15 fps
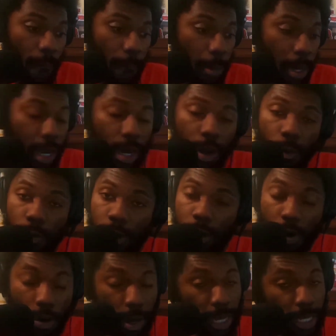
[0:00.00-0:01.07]
But we're
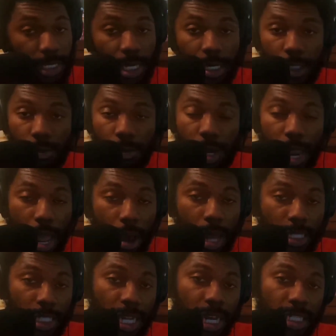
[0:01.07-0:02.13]
going to go ahead and check this mug out. I
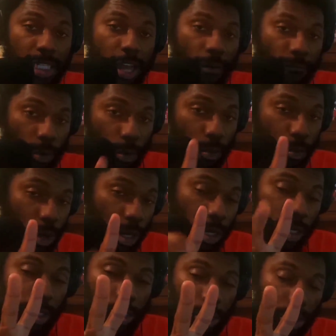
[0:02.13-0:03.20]
just ask y'all for
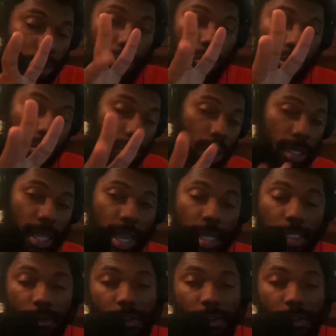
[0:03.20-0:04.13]
one, two, three things.